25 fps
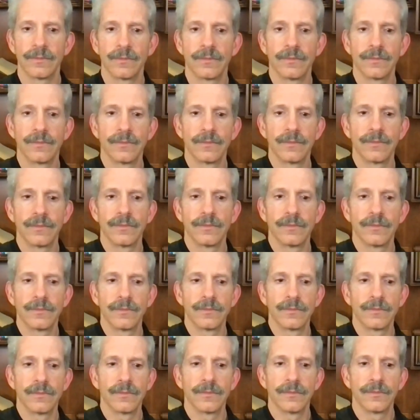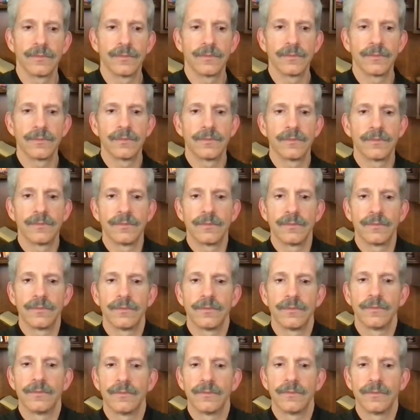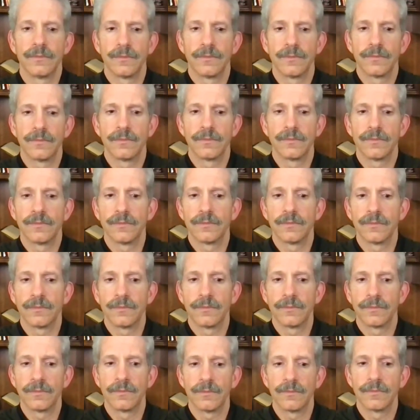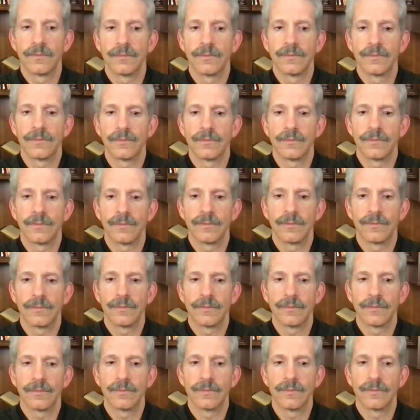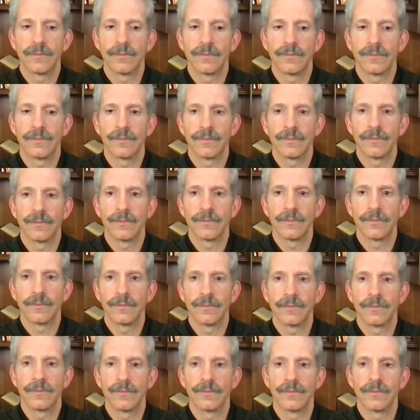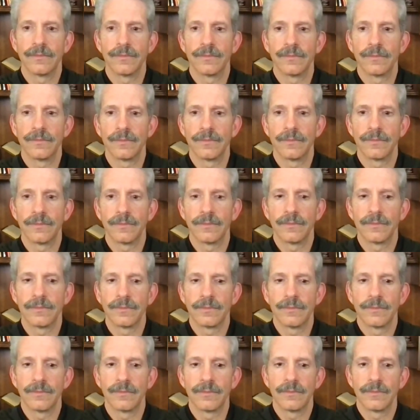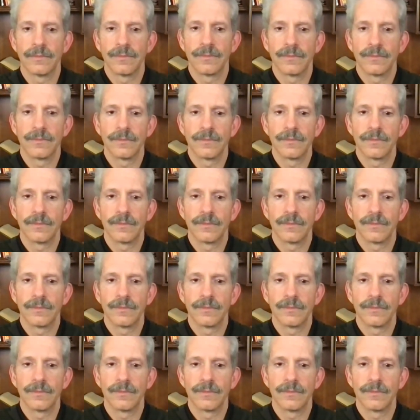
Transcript: (silent)